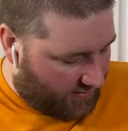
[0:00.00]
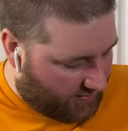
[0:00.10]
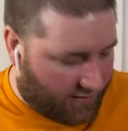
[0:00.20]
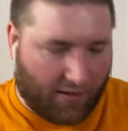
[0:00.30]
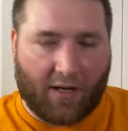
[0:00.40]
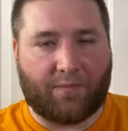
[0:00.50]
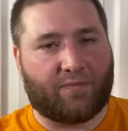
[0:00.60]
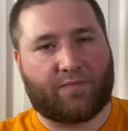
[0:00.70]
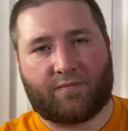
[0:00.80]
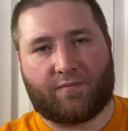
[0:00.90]
Clip,
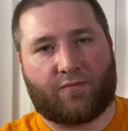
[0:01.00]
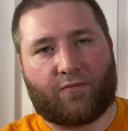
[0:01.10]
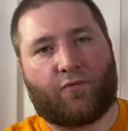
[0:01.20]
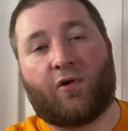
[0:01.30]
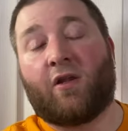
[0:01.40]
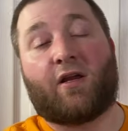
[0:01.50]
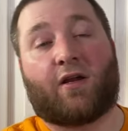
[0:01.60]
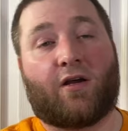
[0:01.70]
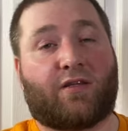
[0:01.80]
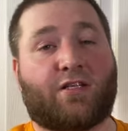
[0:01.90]
really
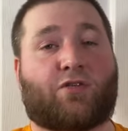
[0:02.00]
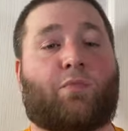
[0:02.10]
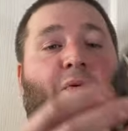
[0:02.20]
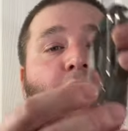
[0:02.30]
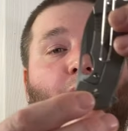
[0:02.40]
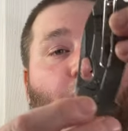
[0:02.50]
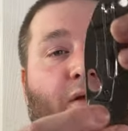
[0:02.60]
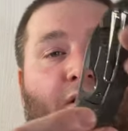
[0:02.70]
good. This would be a really